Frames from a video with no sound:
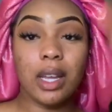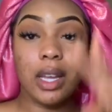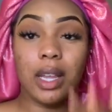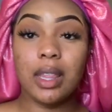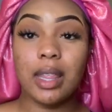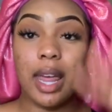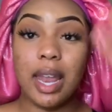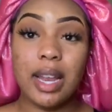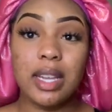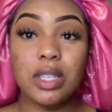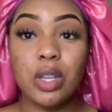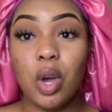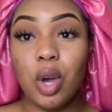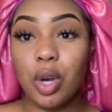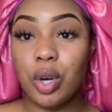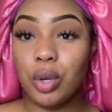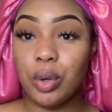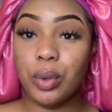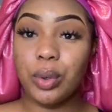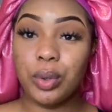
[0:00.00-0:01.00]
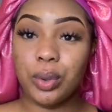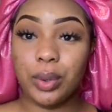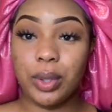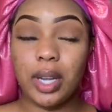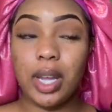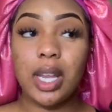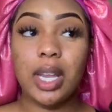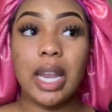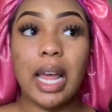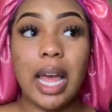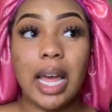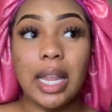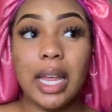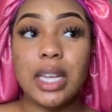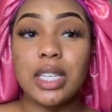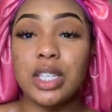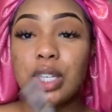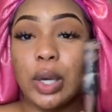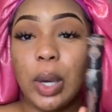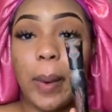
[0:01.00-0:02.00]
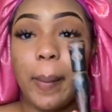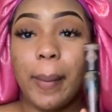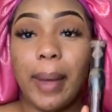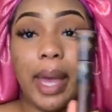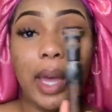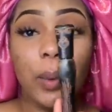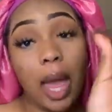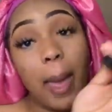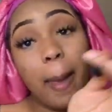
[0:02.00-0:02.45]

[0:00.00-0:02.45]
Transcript: that is all on, I like to go back